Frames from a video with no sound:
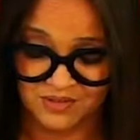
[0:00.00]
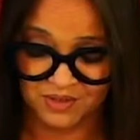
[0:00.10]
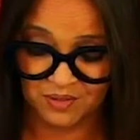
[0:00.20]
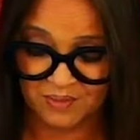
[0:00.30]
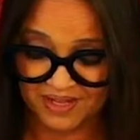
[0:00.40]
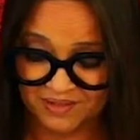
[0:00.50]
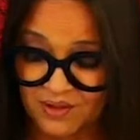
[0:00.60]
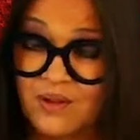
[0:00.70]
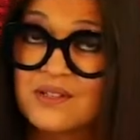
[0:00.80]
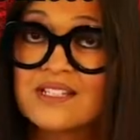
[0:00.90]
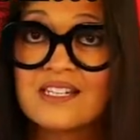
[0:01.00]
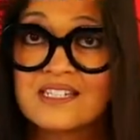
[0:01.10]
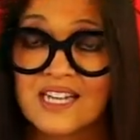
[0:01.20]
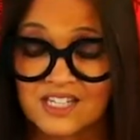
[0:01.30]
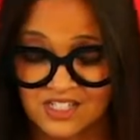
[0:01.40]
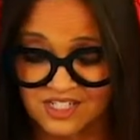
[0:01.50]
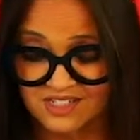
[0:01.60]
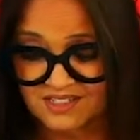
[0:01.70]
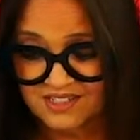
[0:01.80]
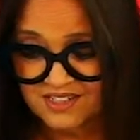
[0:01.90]
so pay close attention.
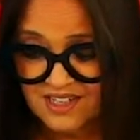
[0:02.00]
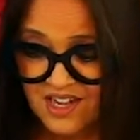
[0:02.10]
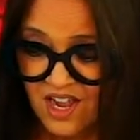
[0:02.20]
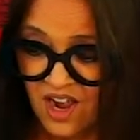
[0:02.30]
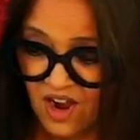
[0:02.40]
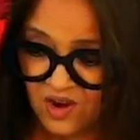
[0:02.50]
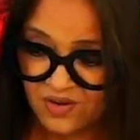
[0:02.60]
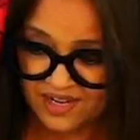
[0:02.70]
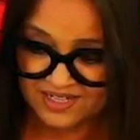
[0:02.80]
Okay,